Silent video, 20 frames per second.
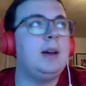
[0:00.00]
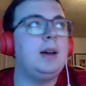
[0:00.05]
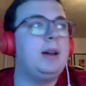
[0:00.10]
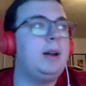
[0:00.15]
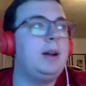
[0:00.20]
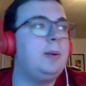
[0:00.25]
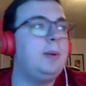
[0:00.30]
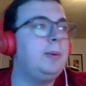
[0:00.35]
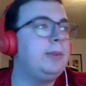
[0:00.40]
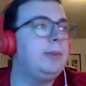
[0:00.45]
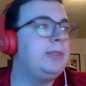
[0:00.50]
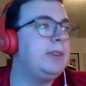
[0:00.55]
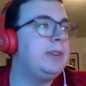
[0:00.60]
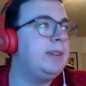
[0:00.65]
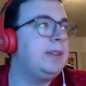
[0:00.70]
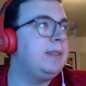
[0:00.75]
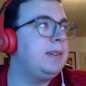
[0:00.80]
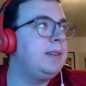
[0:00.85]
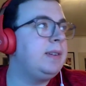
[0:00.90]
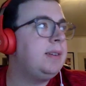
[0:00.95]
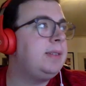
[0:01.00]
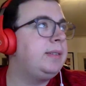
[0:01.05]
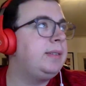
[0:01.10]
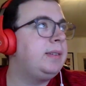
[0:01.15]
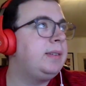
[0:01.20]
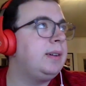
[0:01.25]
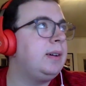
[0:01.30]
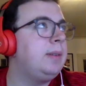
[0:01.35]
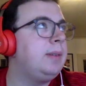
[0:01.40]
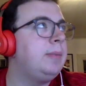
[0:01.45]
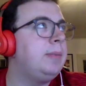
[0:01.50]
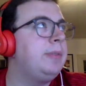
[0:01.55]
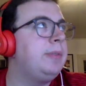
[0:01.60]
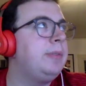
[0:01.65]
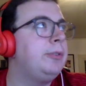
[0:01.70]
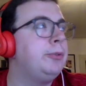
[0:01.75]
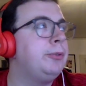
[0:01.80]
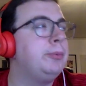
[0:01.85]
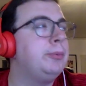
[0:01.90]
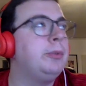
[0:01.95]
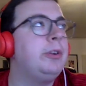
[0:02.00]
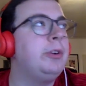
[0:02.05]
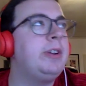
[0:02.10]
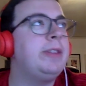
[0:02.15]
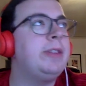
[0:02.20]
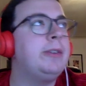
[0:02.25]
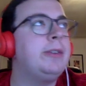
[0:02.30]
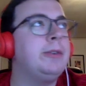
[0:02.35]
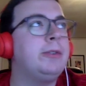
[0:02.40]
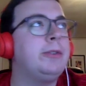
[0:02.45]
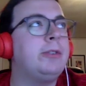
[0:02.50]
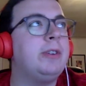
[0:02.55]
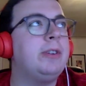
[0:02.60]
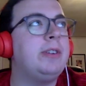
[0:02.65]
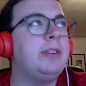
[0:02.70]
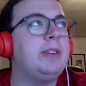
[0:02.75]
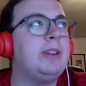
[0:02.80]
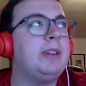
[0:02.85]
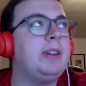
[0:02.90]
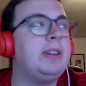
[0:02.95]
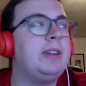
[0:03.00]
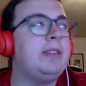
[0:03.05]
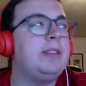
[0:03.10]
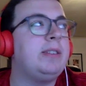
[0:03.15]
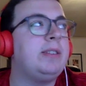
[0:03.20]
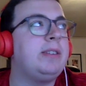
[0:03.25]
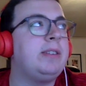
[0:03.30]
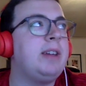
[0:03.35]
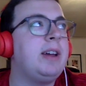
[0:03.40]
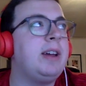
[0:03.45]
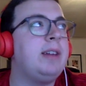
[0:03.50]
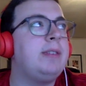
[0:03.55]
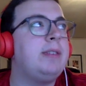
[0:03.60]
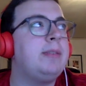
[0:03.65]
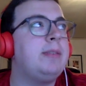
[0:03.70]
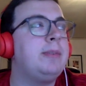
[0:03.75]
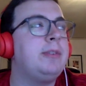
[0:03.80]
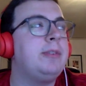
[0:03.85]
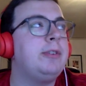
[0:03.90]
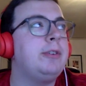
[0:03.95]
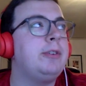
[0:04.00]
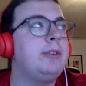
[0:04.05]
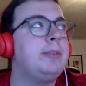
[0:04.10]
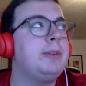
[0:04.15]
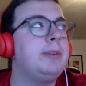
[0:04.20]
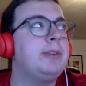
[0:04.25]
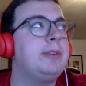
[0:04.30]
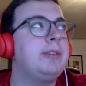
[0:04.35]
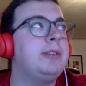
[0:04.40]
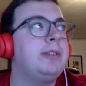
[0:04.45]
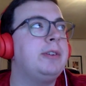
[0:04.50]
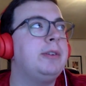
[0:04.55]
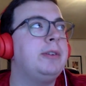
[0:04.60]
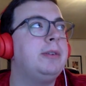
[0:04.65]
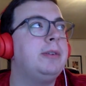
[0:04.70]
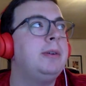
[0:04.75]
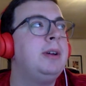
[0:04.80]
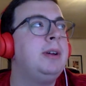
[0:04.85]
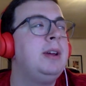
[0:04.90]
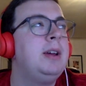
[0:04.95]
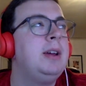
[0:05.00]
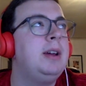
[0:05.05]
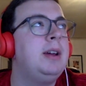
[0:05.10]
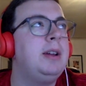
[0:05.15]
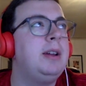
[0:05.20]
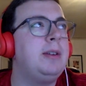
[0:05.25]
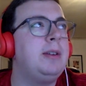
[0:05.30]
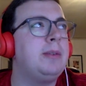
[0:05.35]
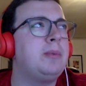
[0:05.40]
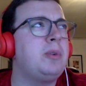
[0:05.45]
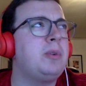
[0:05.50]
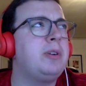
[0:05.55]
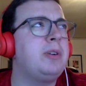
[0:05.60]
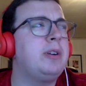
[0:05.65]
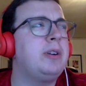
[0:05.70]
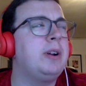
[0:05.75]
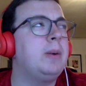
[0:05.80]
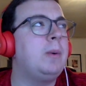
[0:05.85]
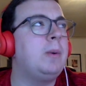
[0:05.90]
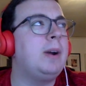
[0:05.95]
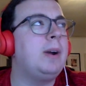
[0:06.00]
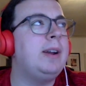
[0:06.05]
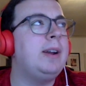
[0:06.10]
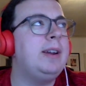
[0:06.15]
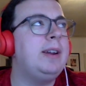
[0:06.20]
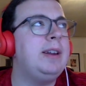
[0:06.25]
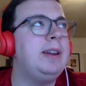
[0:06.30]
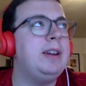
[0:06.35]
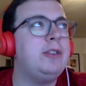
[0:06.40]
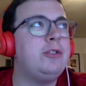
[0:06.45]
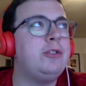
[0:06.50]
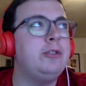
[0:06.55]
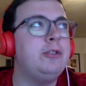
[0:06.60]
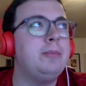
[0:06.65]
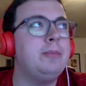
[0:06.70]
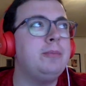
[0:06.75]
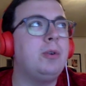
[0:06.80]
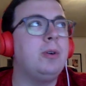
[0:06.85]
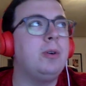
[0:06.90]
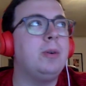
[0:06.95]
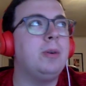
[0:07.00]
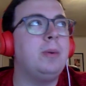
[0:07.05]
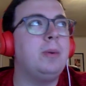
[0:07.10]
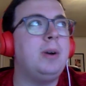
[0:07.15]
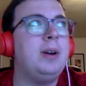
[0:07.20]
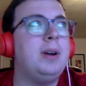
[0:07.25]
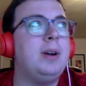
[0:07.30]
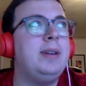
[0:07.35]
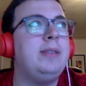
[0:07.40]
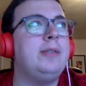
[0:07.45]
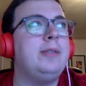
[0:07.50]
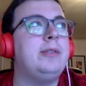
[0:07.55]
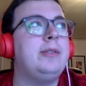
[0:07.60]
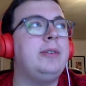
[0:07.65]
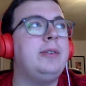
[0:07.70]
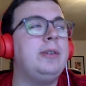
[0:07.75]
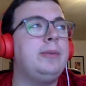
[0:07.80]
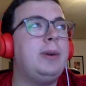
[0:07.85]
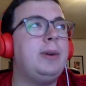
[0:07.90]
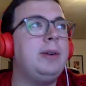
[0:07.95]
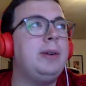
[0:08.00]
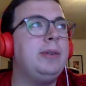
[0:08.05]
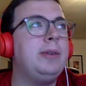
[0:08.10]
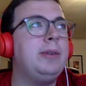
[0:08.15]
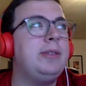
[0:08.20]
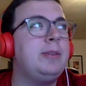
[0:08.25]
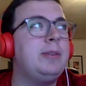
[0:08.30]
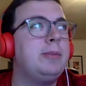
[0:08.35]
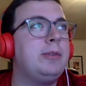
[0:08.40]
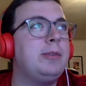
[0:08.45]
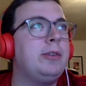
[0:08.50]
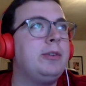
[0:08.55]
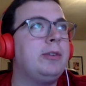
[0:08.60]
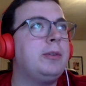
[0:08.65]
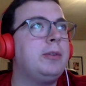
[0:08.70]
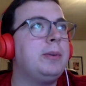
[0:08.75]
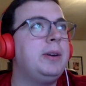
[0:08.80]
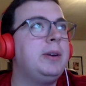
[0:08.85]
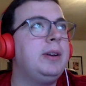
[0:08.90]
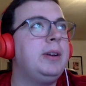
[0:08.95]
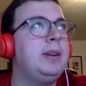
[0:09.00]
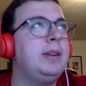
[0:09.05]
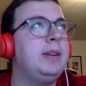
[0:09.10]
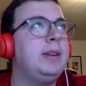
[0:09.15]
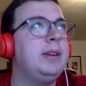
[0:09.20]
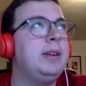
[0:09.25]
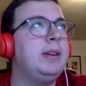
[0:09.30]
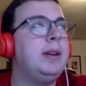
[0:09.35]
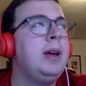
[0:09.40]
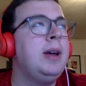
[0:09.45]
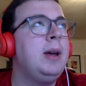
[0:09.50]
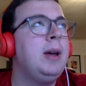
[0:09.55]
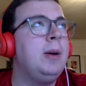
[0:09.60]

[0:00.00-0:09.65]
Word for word: and I will say this: um, if you look at those at, at his stats from this year in New Mexico, and you're wondering why did he not shoot more? Why is there why do his numbers look the way he did?